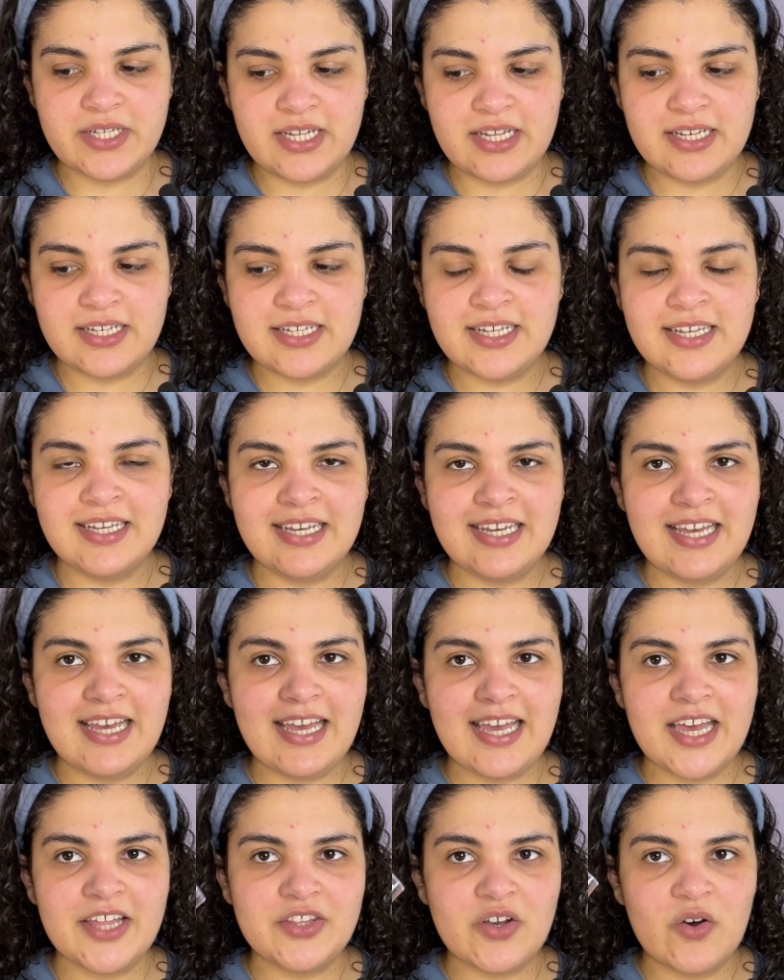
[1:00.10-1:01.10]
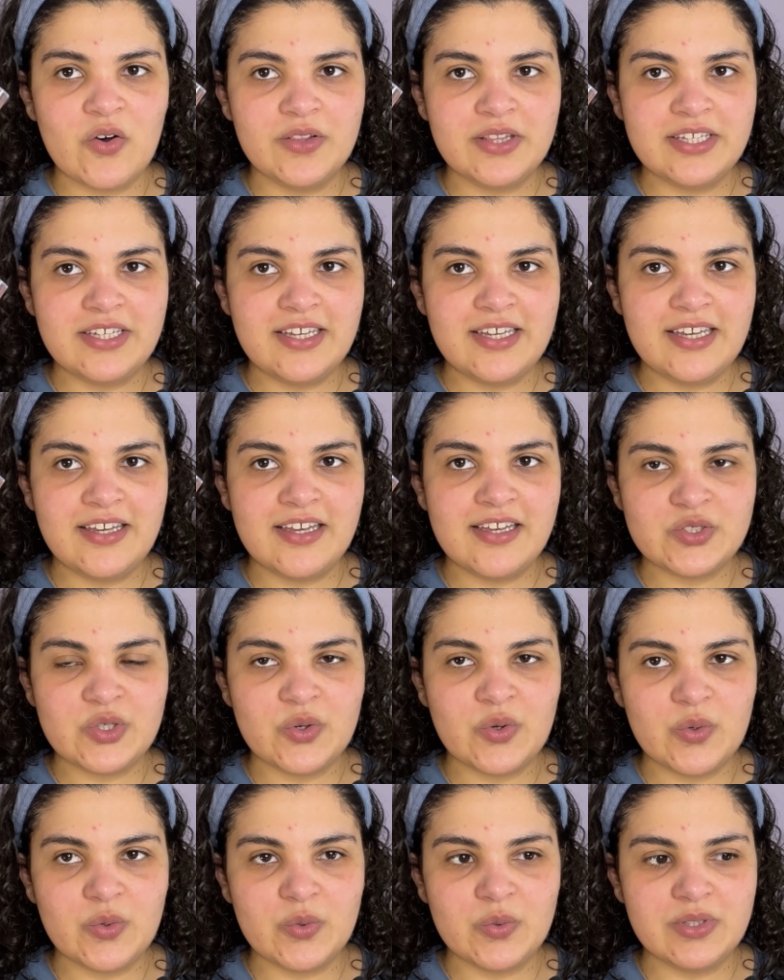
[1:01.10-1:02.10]
it and only
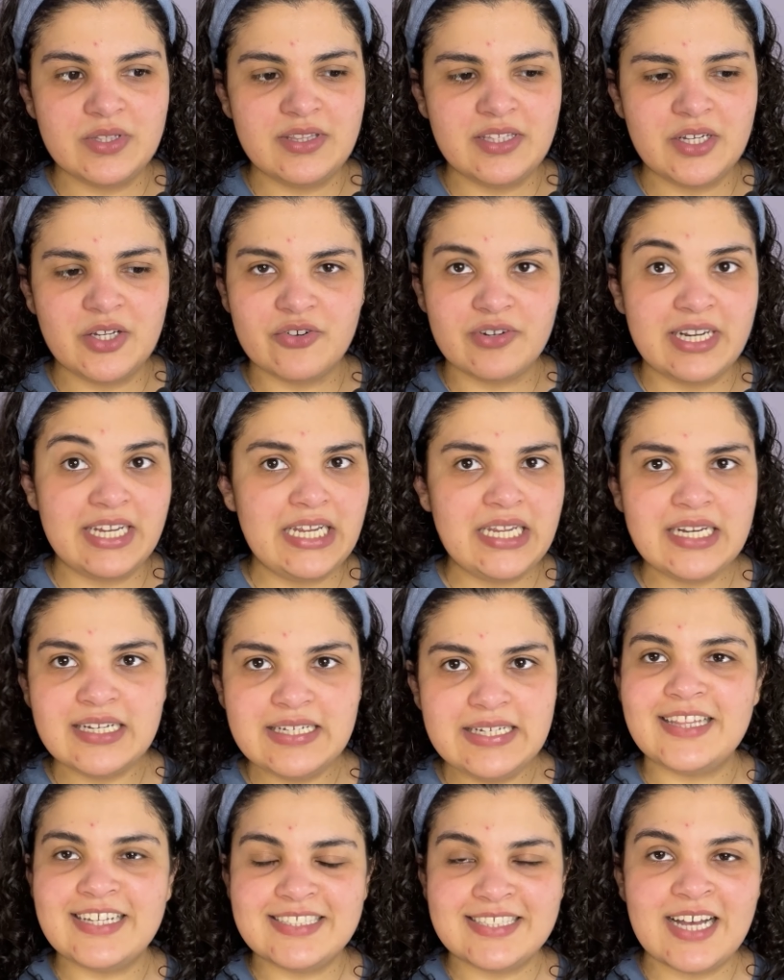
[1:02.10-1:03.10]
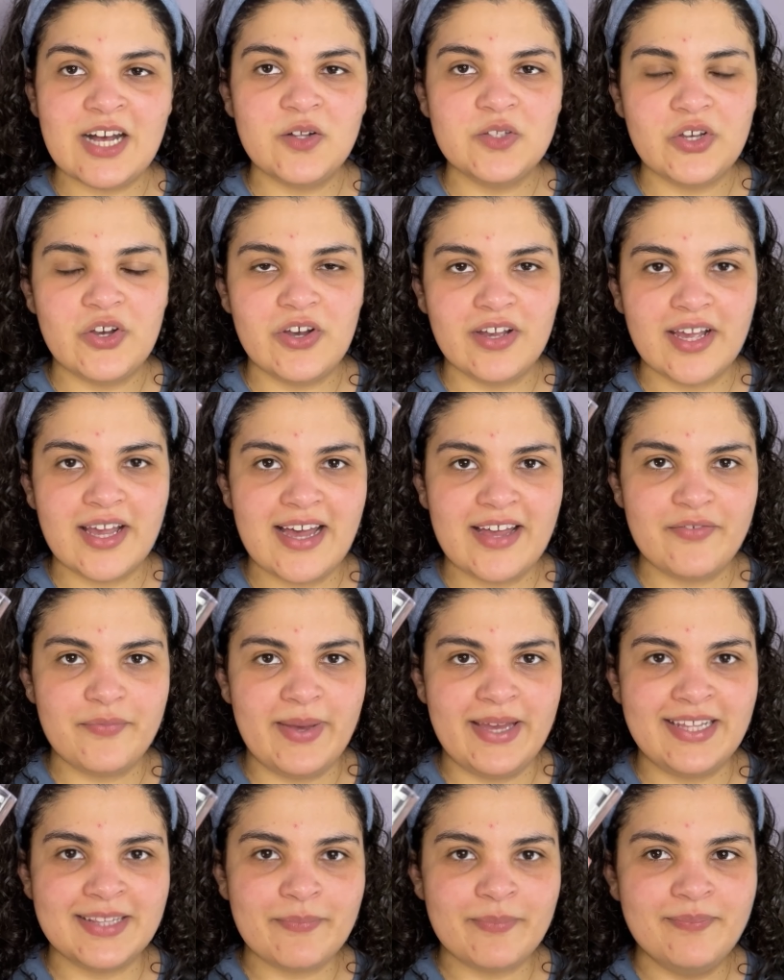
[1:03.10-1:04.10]
sold the green. That's how long I've
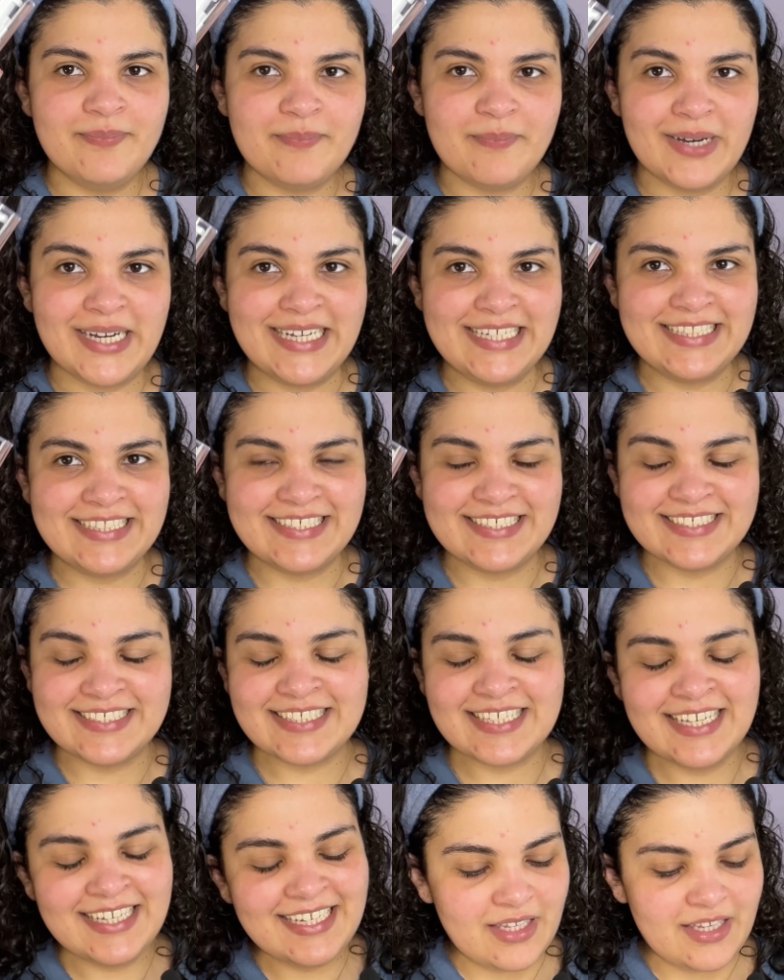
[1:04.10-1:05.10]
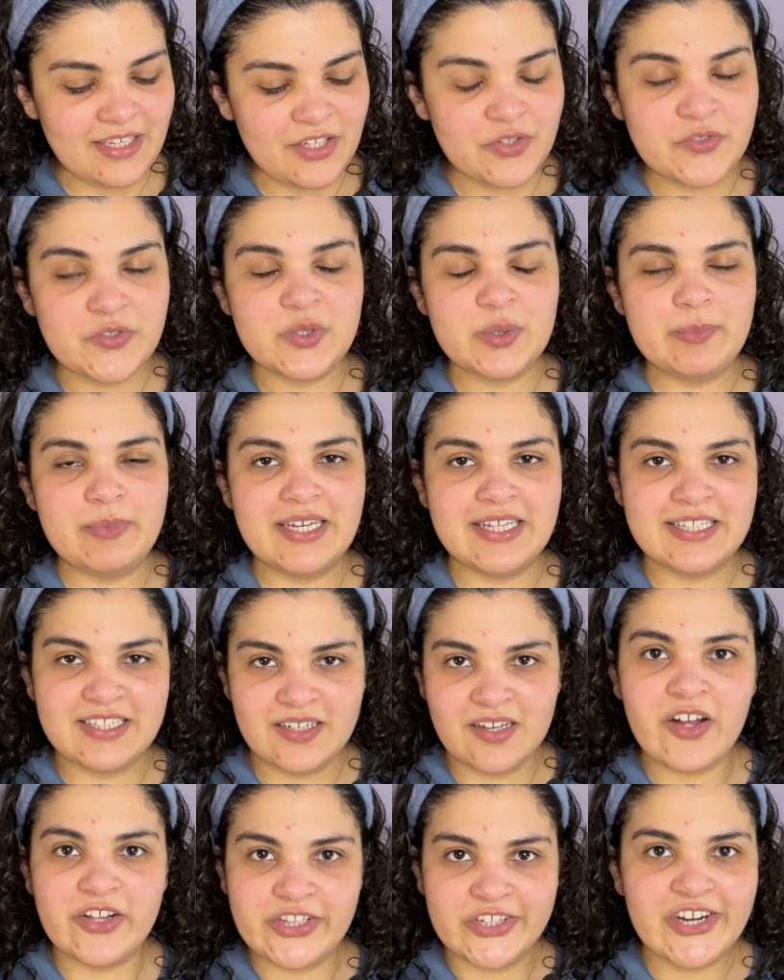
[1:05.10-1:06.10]
been buying this. It used to be another
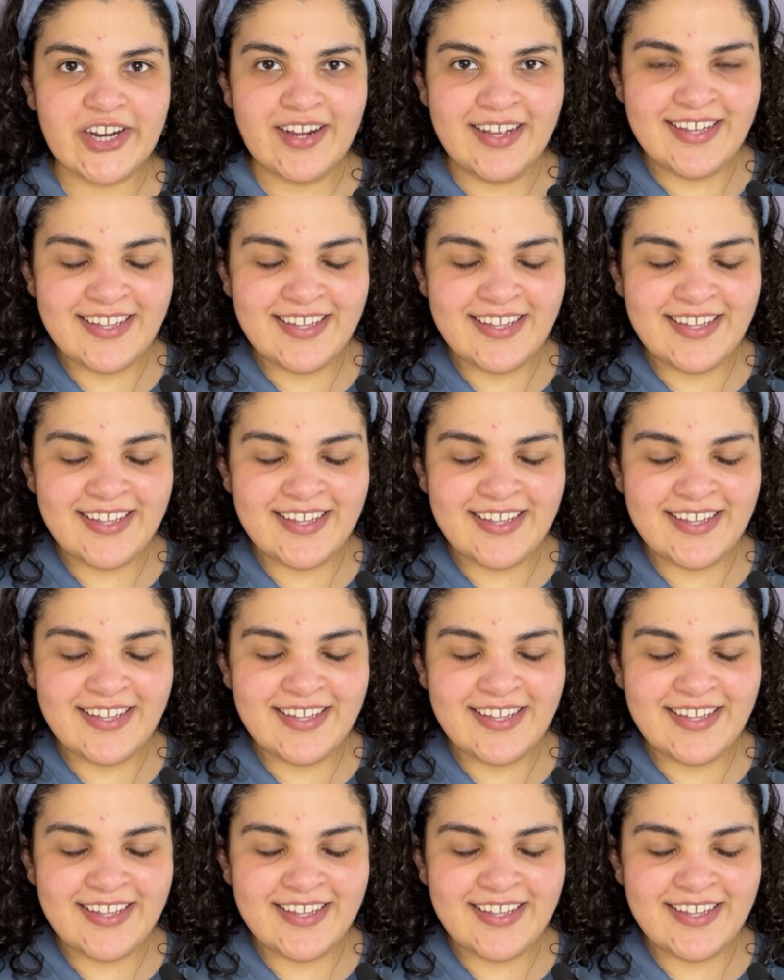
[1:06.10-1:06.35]
color.